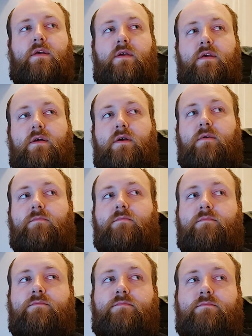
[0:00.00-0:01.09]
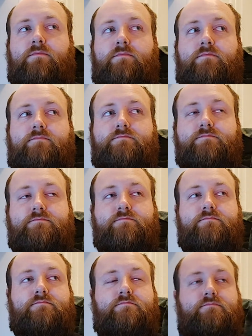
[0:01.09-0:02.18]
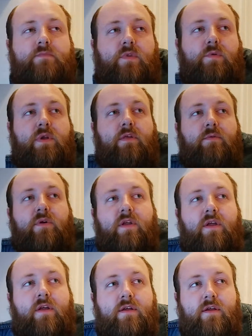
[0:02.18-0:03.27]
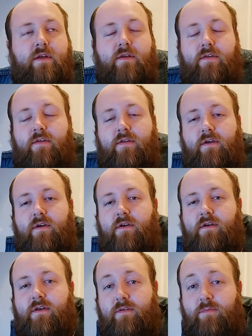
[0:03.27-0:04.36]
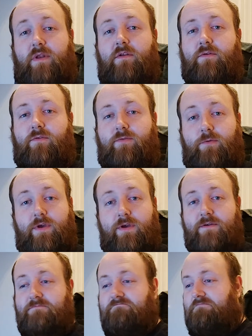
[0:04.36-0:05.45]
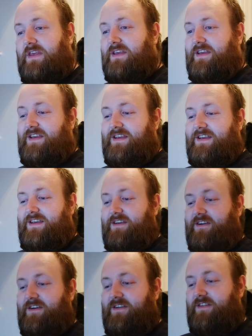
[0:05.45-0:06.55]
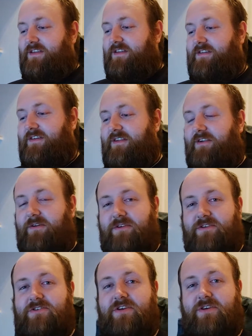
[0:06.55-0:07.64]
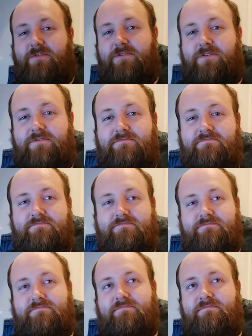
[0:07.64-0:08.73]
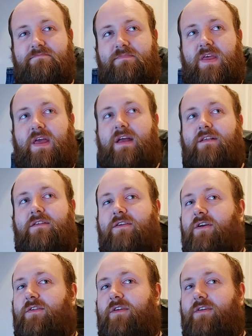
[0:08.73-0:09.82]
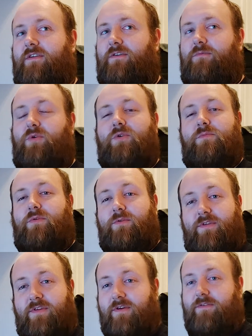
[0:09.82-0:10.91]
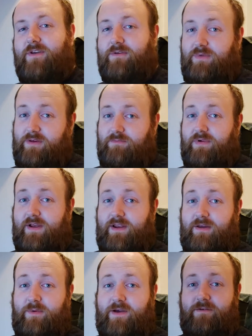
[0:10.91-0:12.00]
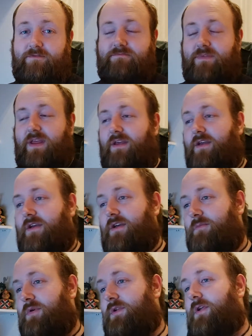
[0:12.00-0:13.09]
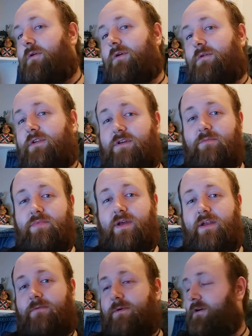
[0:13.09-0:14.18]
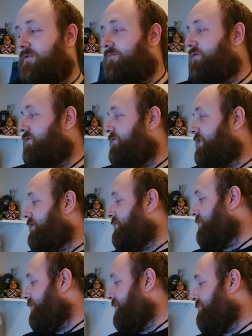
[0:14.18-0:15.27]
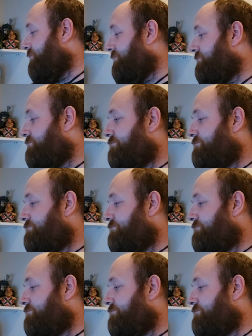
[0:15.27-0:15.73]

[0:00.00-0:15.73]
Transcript: 2020 has been an awful year. There's a lot of shit going on, and there's a lot more important stuff I could be complaining about. But no, I'm going to complain about a movie from